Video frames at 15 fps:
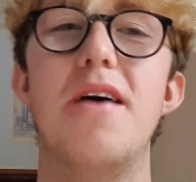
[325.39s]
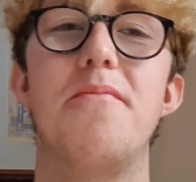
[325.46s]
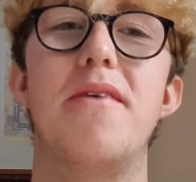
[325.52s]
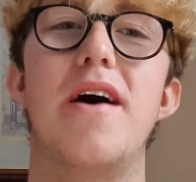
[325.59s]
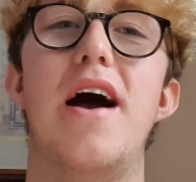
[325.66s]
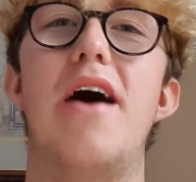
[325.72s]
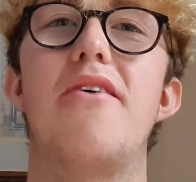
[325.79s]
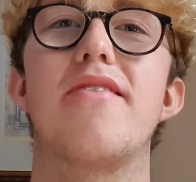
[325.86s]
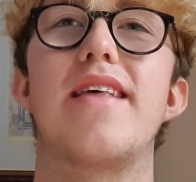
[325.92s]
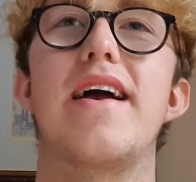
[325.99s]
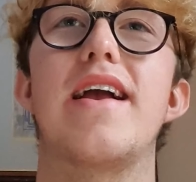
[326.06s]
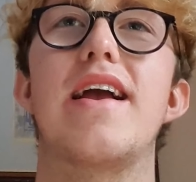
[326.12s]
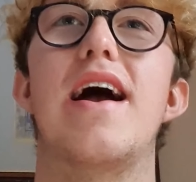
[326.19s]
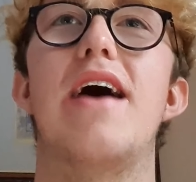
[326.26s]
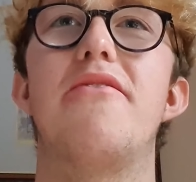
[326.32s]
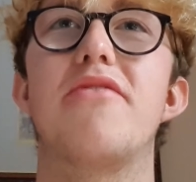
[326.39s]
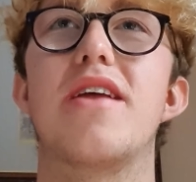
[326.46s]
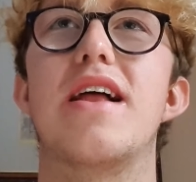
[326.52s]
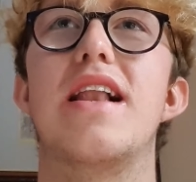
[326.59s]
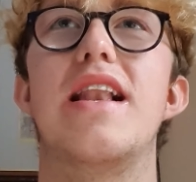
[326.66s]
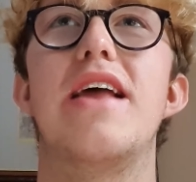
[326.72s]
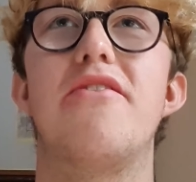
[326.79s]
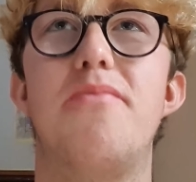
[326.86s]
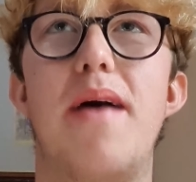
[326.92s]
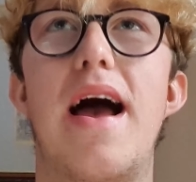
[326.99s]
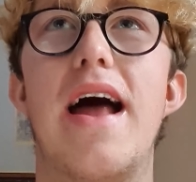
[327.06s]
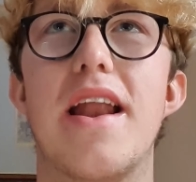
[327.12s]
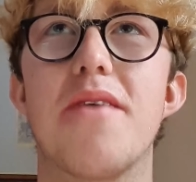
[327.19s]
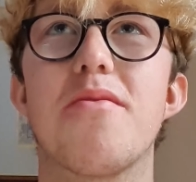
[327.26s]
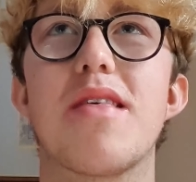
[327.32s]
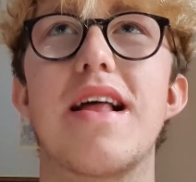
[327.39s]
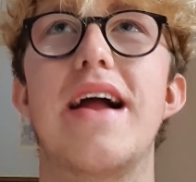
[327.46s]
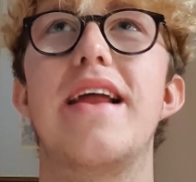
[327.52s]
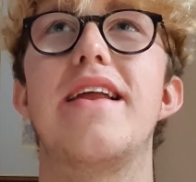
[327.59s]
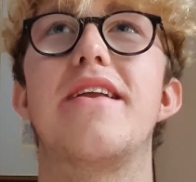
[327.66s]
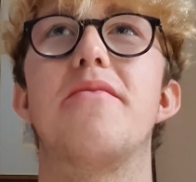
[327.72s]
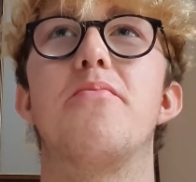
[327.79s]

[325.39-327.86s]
But I was like having to lift my head up slightly to